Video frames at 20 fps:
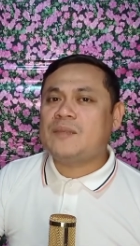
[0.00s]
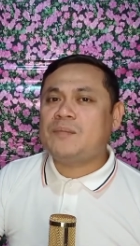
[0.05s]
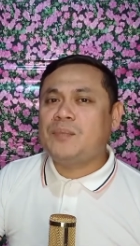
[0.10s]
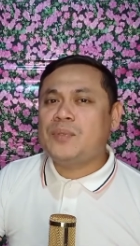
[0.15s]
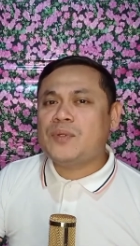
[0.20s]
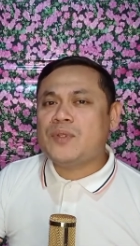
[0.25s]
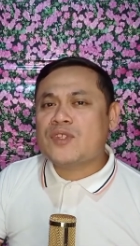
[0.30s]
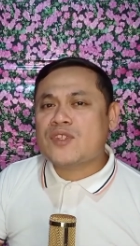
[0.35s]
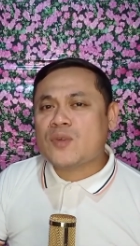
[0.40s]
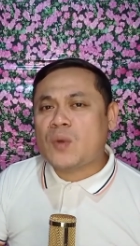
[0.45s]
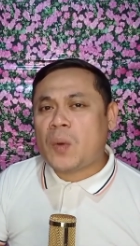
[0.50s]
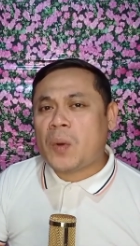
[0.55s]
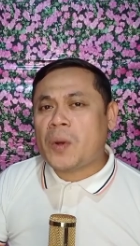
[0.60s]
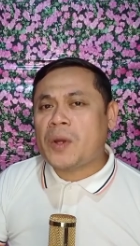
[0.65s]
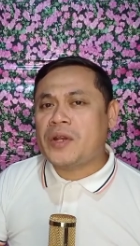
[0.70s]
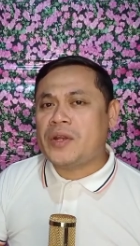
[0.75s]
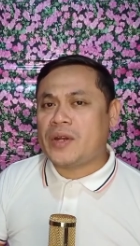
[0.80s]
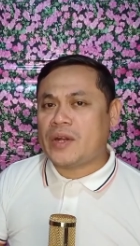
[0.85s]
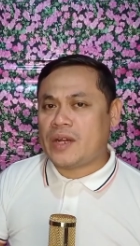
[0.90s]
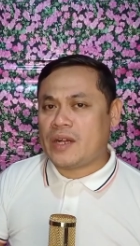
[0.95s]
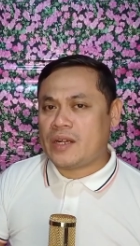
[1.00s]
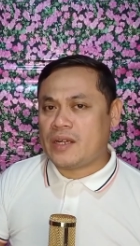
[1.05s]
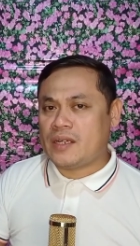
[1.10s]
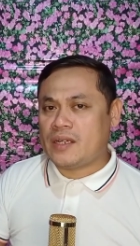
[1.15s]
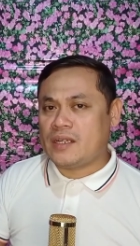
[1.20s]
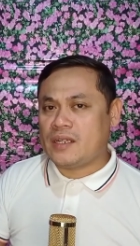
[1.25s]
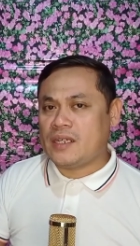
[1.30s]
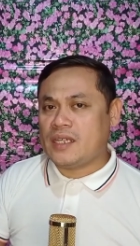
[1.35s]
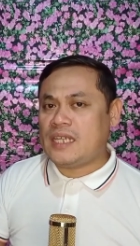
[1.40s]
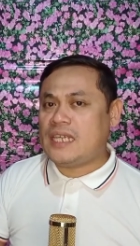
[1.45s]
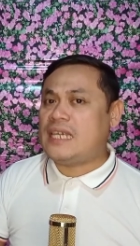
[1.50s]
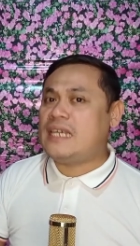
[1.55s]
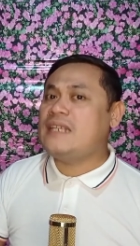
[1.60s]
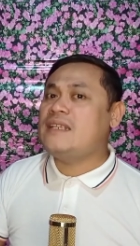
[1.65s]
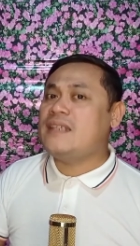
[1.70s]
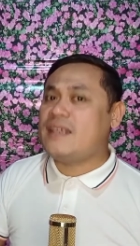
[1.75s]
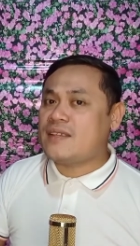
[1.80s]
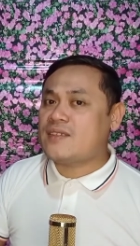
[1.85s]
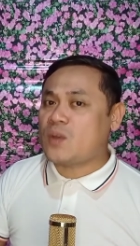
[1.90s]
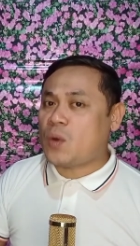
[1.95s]
it puts order
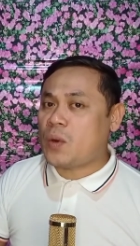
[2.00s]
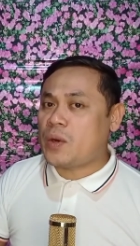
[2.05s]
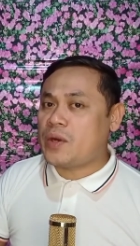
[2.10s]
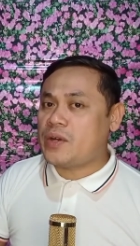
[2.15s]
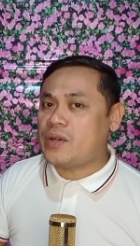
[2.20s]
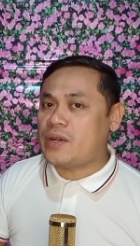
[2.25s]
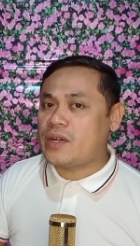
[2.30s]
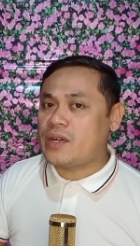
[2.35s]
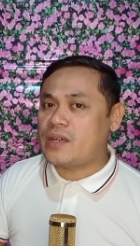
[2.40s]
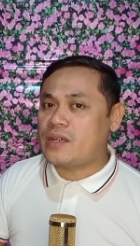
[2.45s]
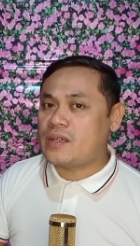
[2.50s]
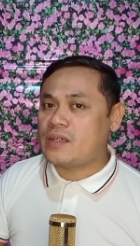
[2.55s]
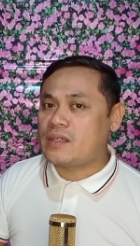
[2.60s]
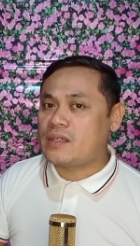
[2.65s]
in disorder.